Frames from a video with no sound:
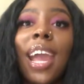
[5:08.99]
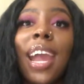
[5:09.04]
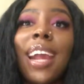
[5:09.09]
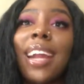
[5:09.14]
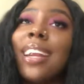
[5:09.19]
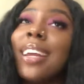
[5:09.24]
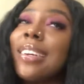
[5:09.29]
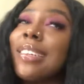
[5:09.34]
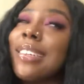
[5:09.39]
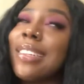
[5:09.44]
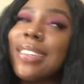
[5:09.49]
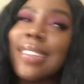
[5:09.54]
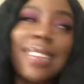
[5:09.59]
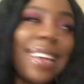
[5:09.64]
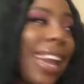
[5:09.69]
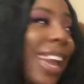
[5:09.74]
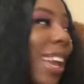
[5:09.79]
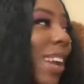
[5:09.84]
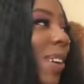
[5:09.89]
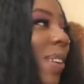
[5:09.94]
it doesn't
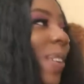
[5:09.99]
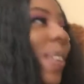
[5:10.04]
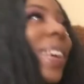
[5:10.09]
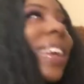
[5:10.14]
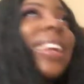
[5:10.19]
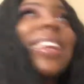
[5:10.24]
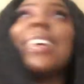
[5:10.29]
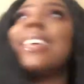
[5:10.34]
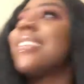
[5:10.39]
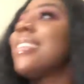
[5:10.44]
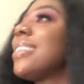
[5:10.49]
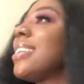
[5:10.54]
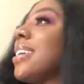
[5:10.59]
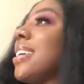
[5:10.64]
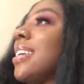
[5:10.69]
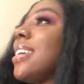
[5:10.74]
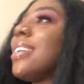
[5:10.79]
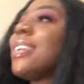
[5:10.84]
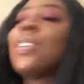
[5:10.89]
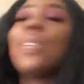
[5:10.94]
tangle, it
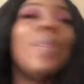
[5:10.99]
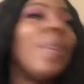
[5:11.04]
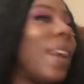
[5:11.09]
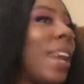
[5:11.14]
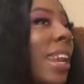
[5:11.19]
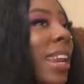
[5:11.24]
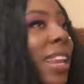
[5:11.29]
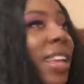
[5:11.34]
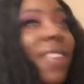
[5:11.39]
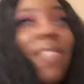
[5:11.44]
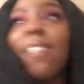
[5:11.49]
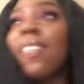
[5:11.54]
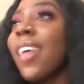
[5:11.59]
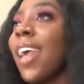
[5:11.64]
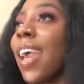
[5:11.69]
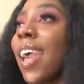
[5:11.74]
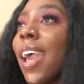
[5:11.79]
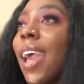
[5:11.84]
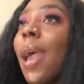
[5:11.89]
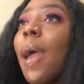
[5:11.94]
doesn't do any of
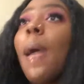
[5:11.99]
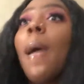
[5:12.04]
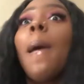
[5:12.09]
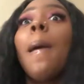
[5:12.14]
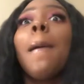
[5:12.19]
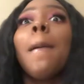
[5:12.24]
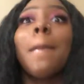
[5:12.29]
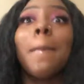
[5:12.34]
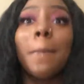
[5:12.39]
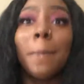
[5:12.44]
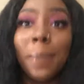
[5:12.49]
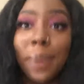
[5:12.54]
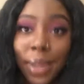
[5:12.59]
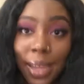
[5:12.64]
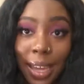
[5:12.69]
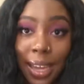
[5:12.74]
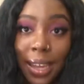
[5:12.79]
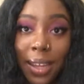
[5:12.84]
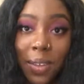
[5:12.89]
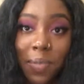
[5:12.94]
that,
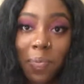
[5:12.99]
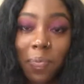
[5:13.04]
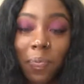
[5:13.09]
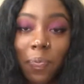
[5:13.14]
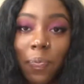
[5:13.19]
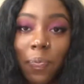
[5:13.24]
but